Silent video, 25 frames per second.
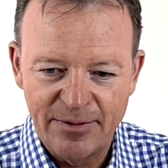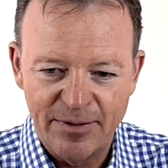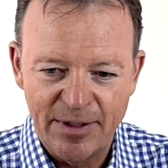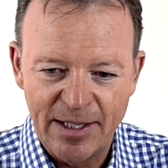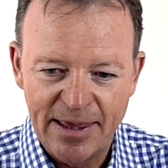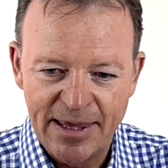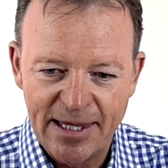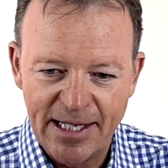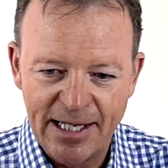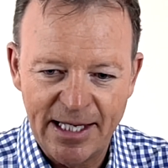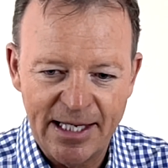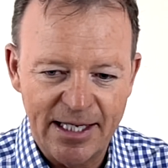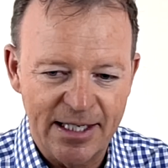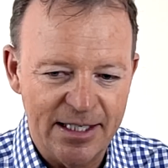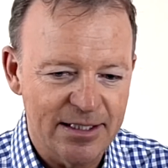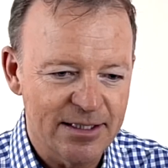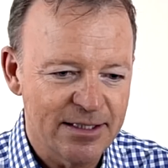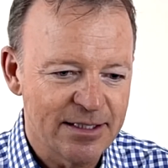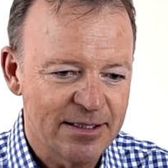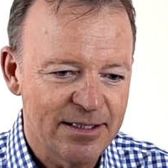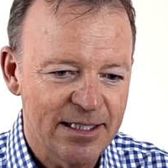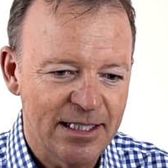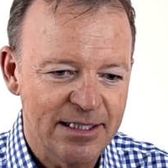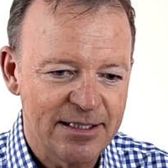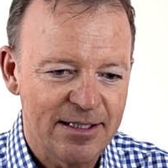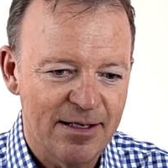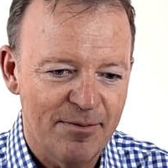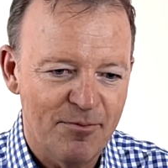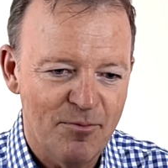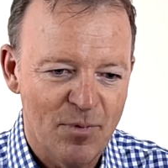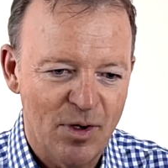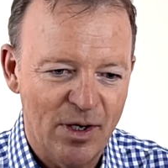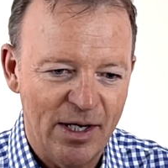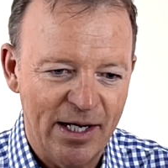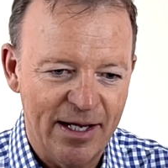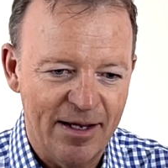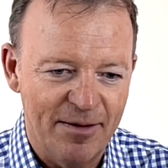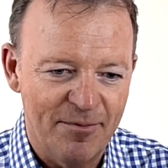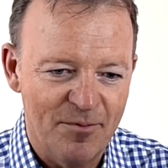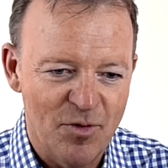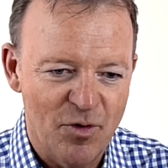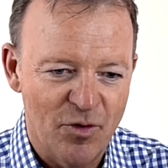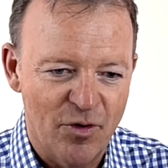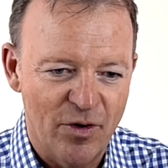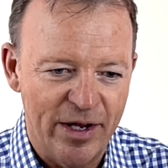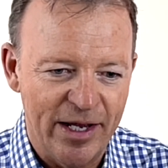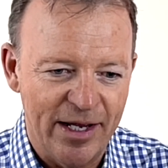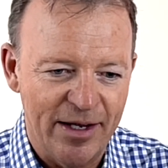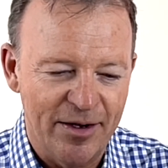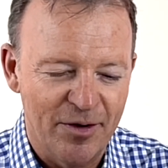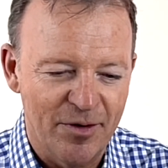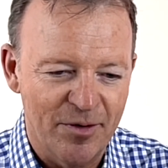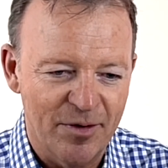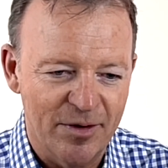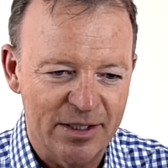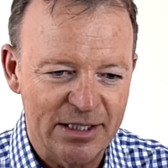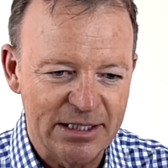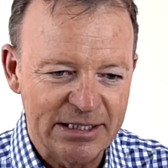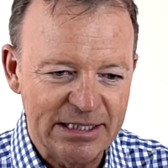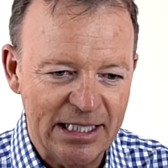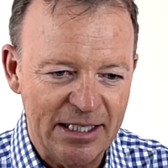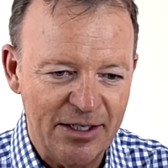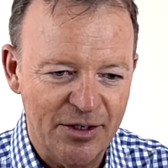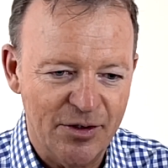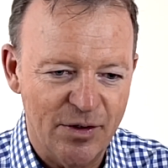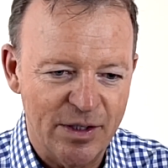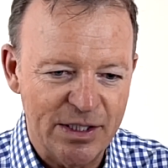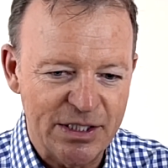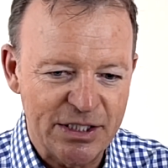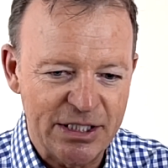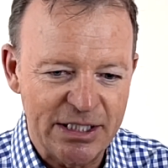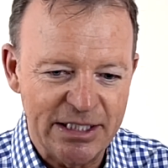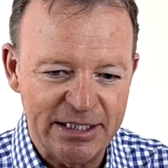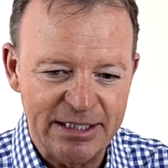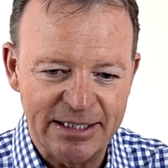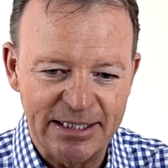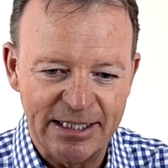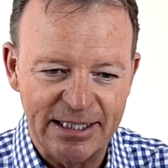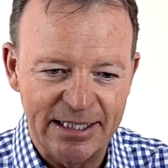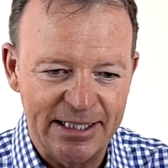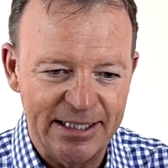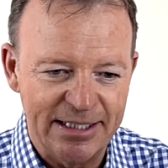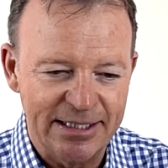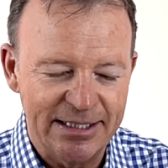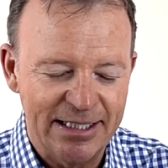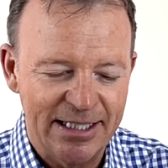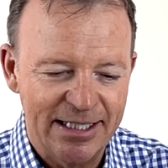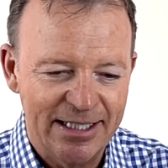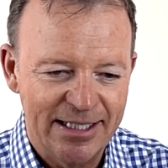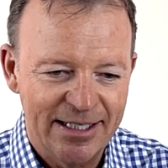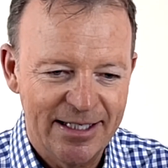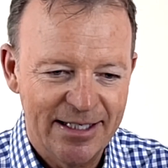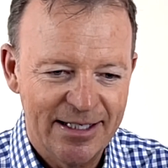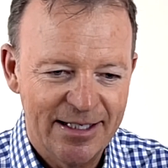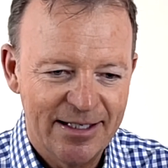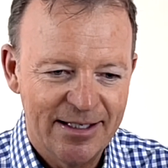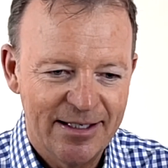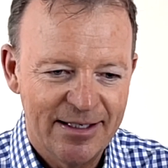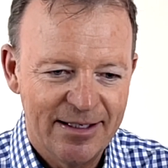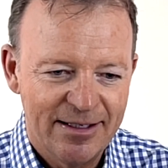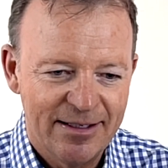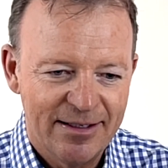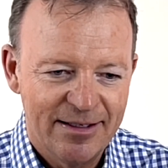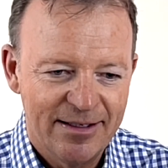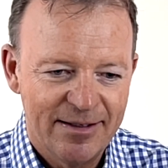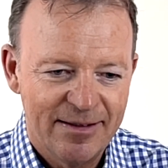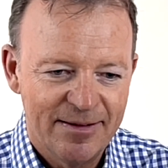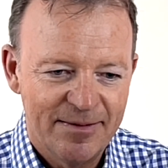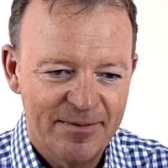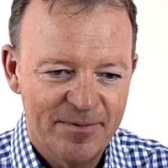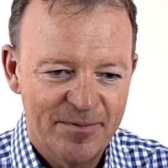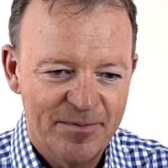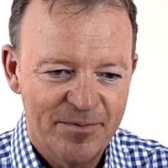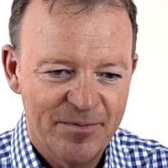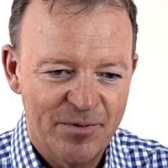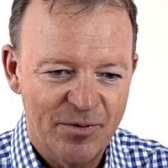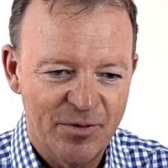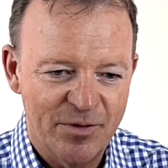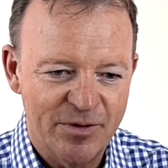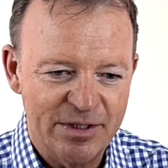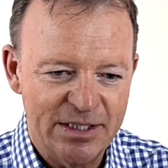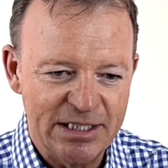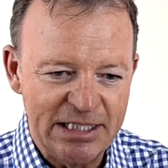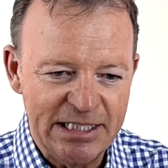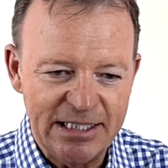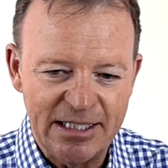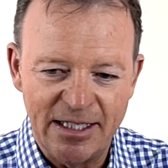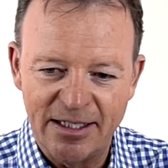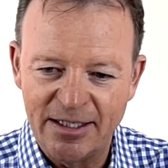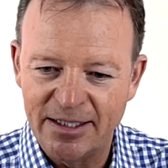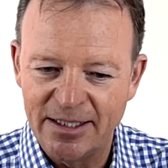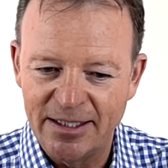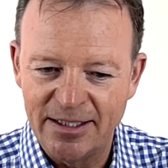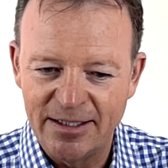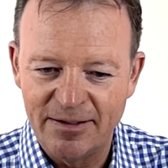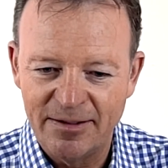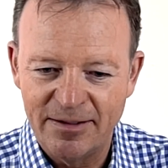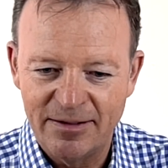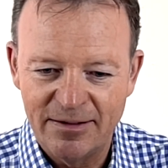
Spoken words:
So I think is it Molly and Maria who are asking questions tonight? Or is it Duncan?